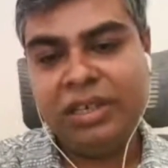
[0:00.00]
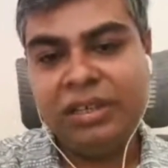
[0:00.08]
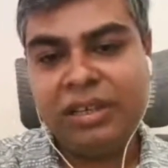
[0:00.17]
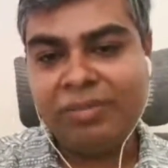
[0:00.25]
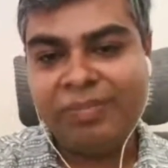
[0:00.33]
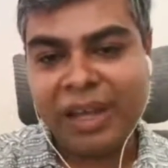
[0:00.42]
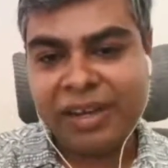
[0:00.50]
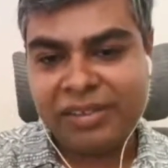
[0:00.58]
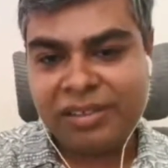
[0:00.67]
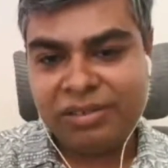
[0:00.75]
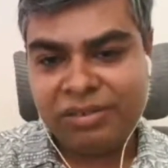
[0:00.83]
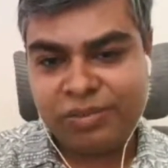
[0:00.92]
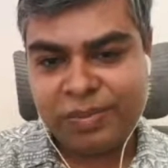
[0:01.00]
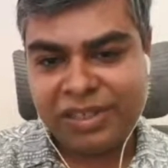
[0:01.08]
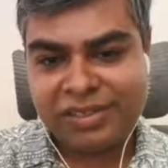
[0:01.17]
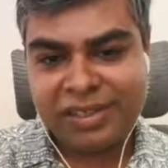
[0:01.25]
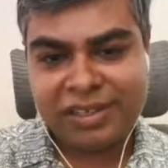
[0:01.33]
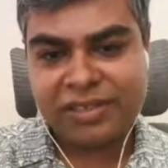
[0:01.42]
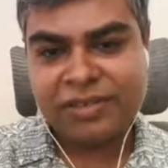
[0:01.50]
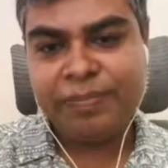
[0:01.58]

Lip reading: in comparison to SpaceX,